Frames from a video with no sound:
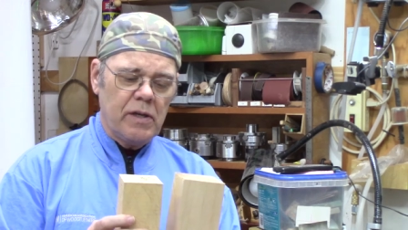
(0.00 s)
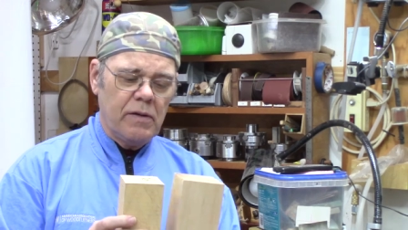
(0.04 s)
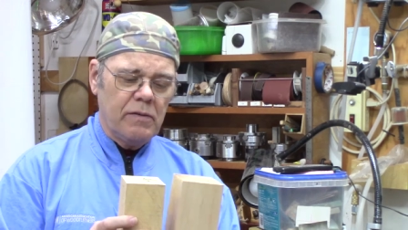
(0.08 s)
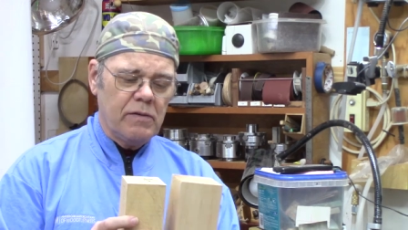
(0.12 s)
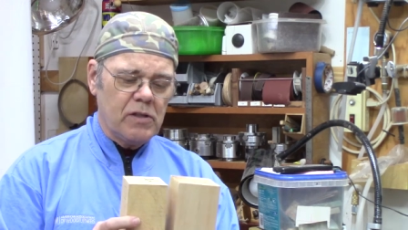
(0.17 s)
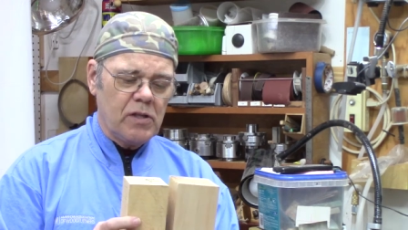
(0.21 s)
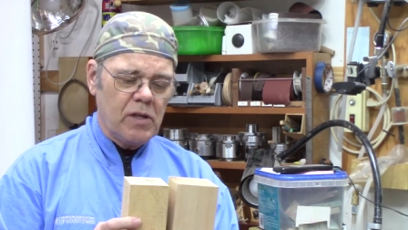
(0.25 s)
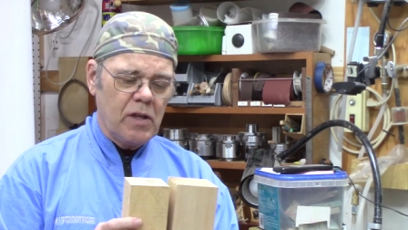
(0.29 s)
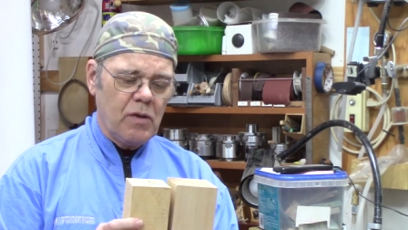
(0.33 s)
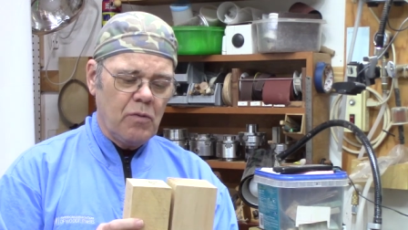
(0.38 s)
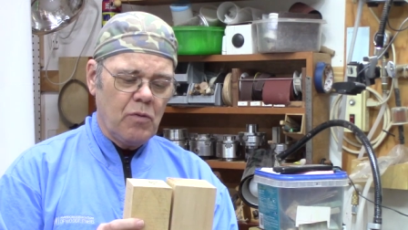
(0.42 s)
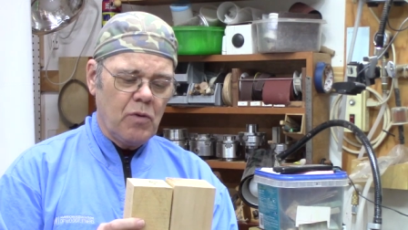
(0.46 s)
of
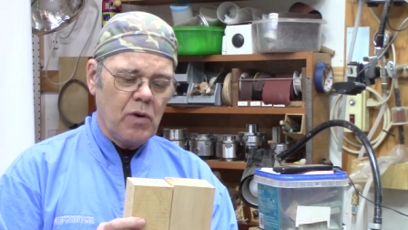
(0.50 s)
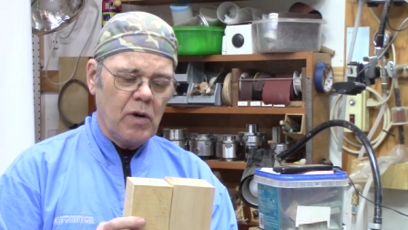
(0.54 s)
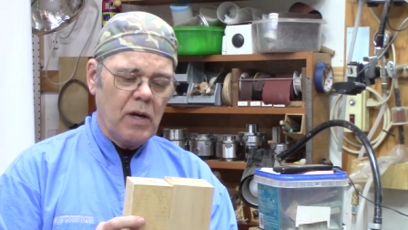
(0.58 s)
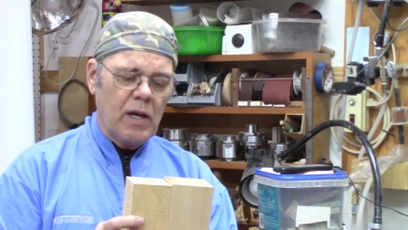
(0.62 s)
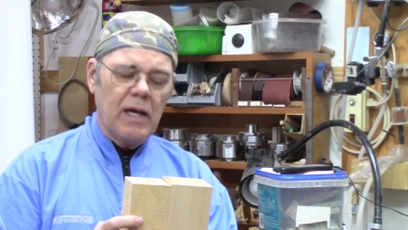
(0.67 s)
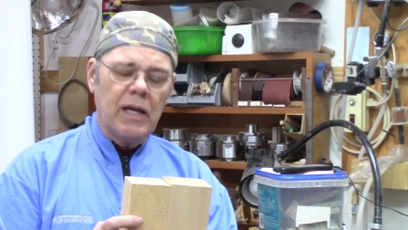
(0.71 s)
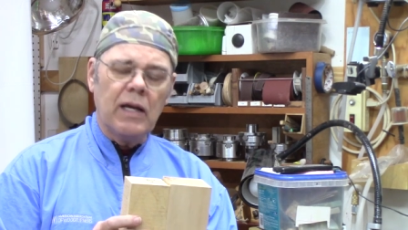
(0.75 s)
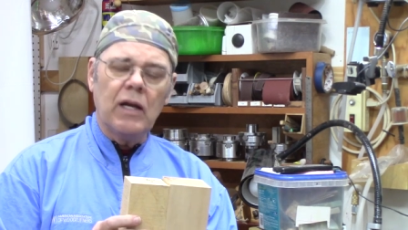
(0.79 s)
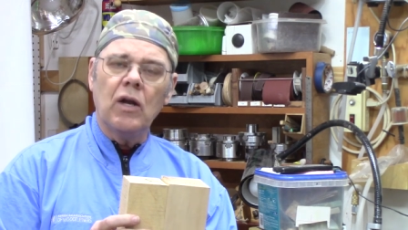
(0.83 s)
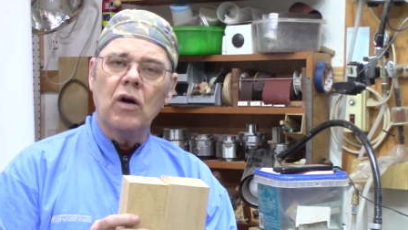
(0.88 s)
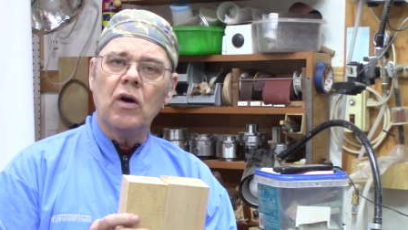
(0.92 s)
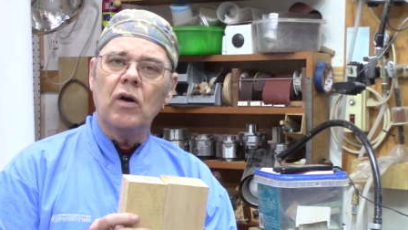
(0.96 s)
it so they were a
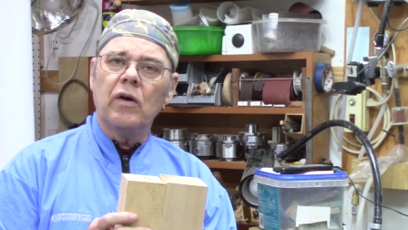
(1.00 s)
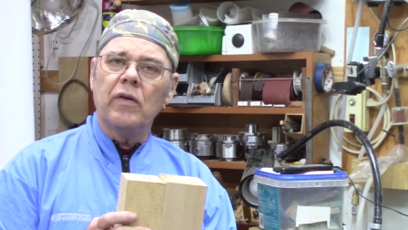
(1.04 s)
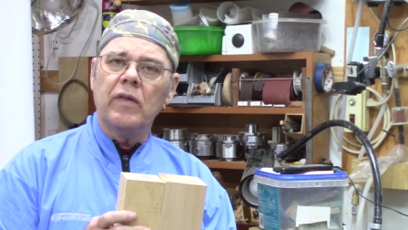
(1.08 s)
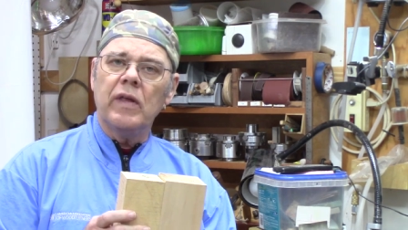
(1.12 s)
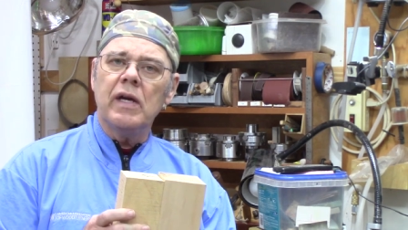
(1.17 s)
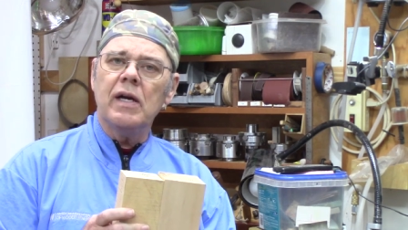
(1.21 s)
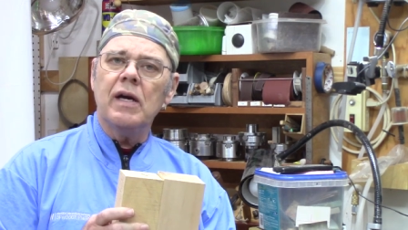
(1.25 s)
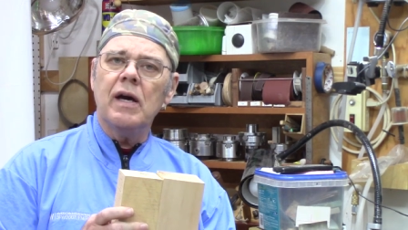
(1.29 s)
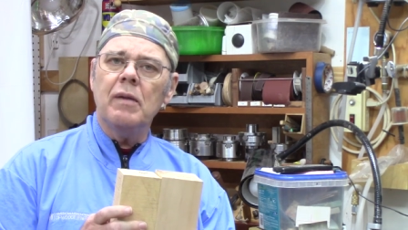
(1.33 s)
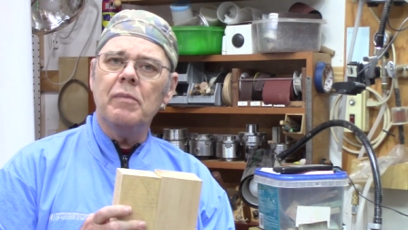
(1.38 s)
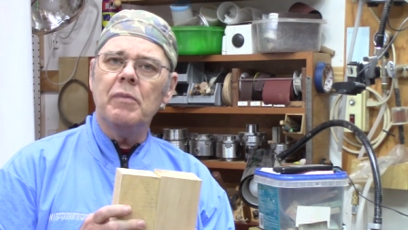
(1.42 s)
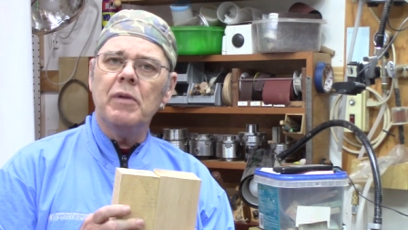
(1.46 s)
lot longer.
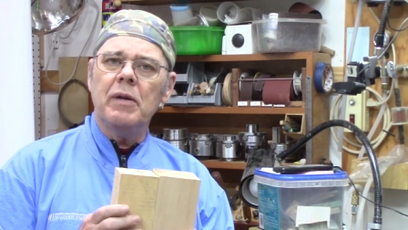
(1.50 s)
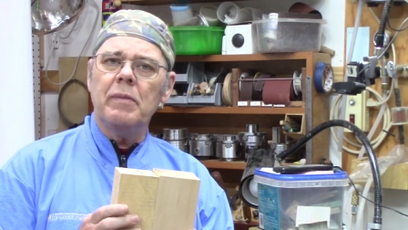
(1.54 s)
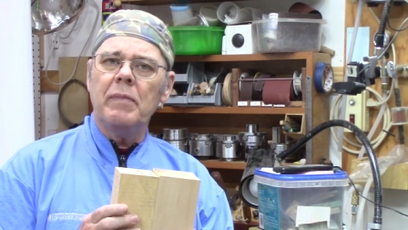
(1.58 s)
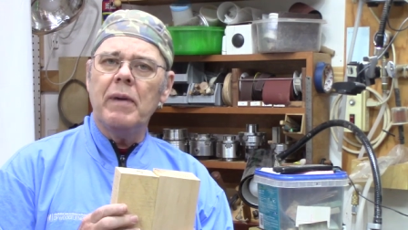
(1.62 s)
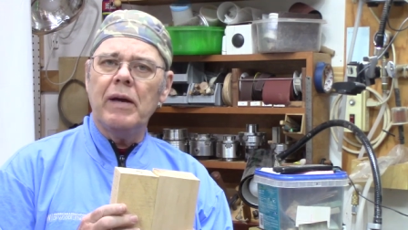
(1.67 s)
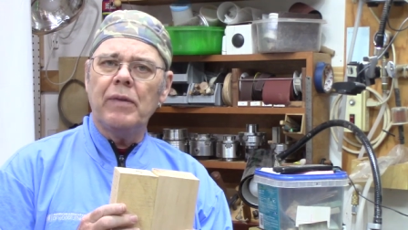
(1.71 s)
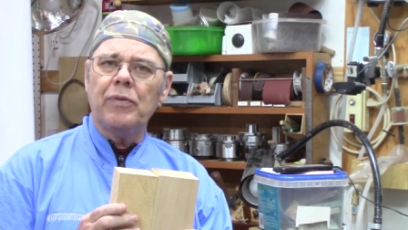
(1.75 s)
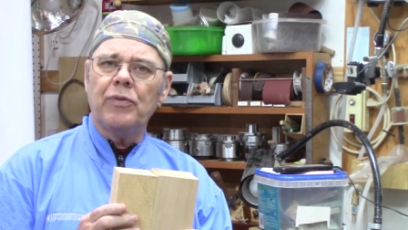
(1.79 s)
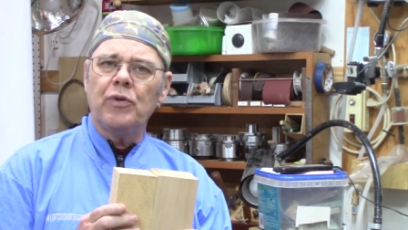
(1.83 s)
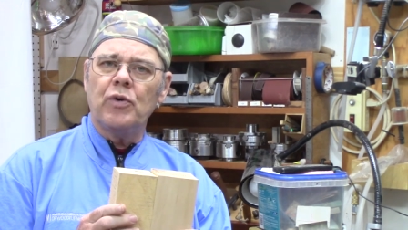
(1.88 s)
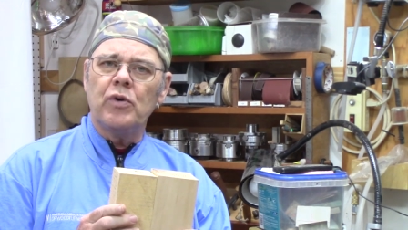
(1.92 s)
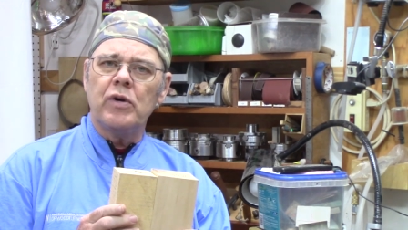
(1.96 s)
They come in
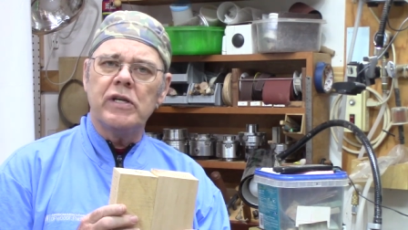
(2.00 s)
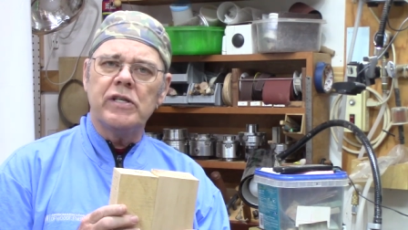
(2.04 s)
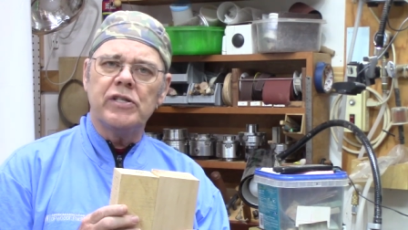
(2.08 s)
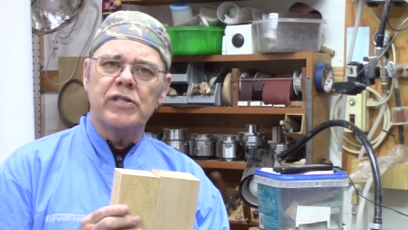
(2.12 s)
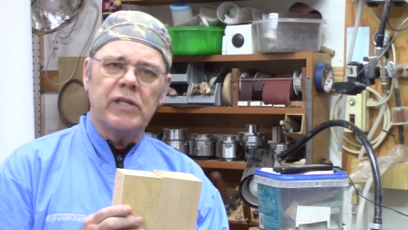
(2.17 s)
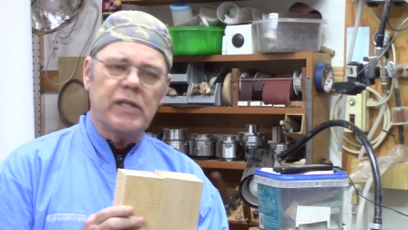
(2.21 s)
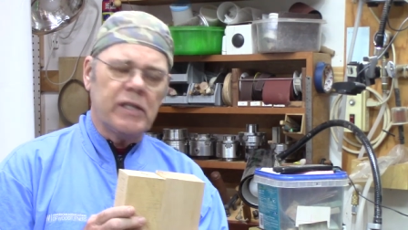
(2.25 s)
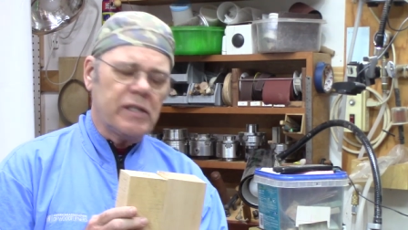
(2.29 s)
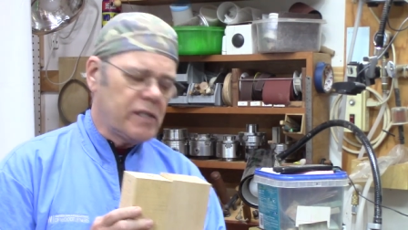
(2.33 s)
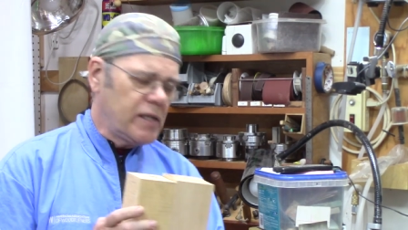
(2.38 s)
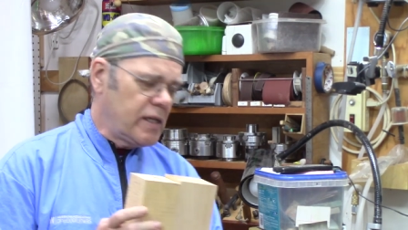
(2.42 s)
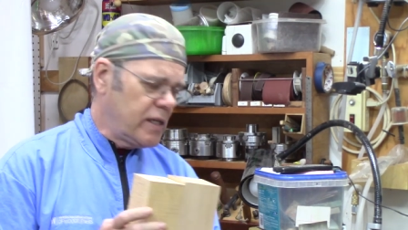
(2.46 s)
about
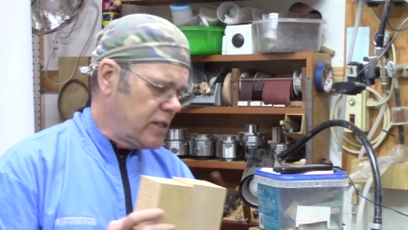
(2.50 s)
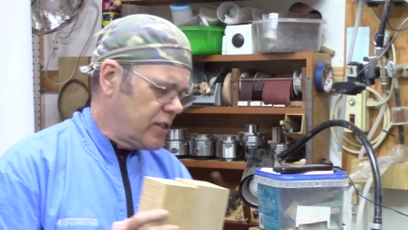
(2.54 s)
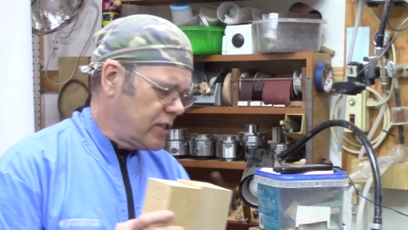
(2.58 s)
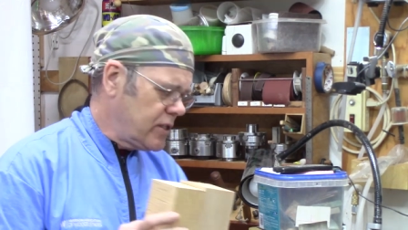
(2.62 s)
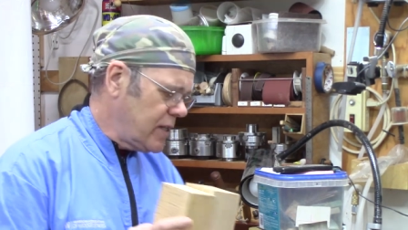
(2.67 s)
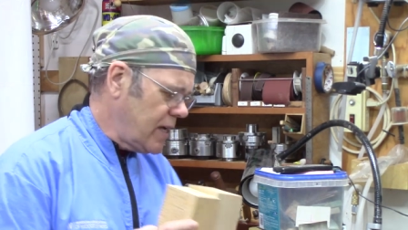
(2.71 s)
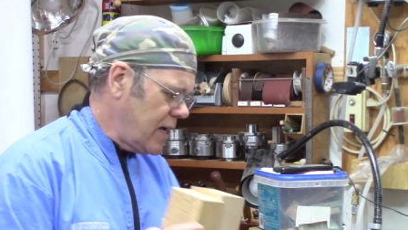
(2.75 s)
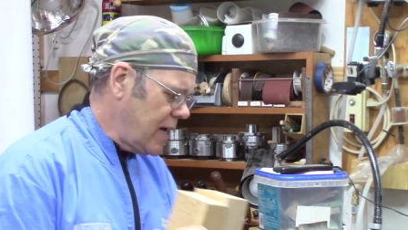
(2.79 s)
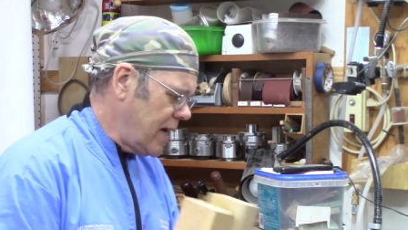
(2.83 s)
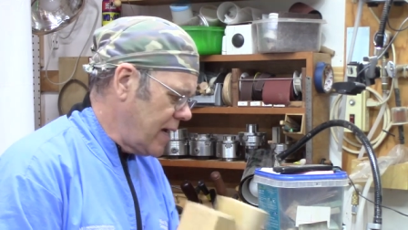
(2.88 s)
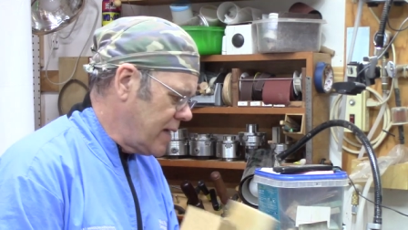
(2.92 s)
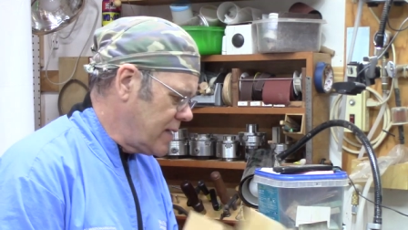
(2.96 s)
36 inch
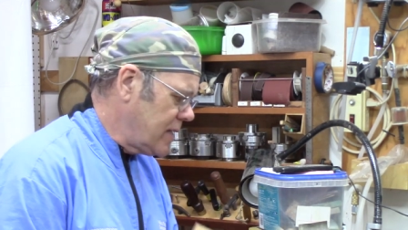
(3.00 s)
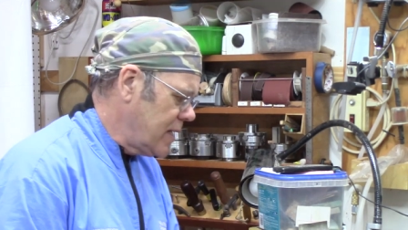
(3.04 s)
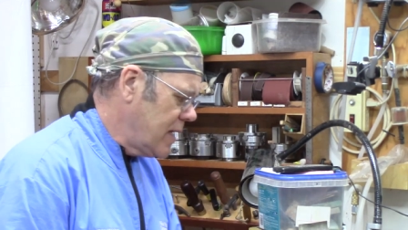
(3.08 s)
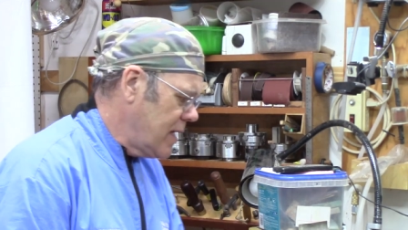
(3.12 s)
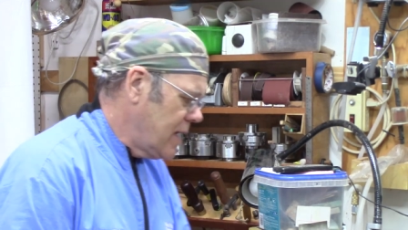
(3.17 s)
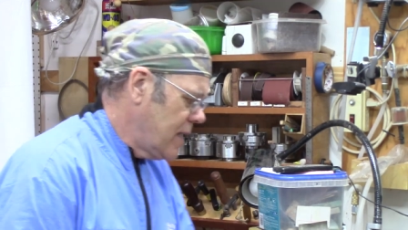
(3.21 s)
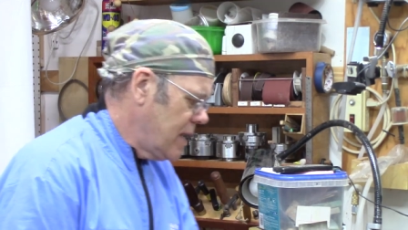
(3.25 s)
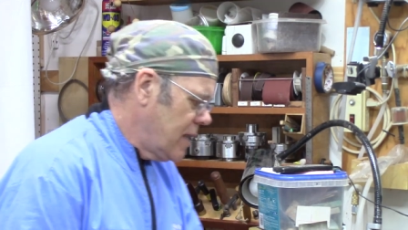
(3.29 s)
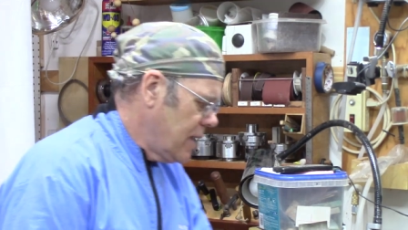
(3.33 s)
size.